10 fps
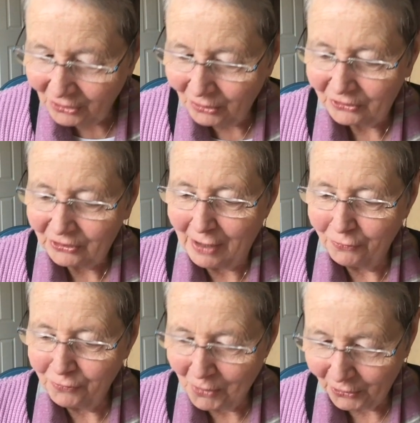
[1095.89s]

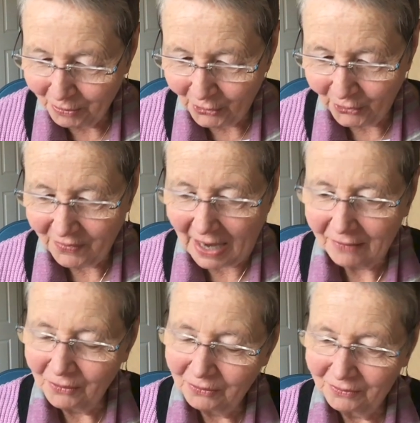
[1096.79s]
yourself more and more.
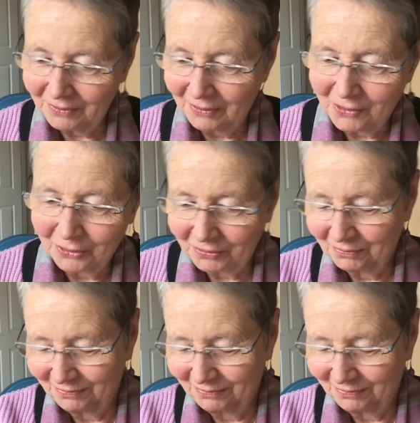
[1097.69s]
And of course,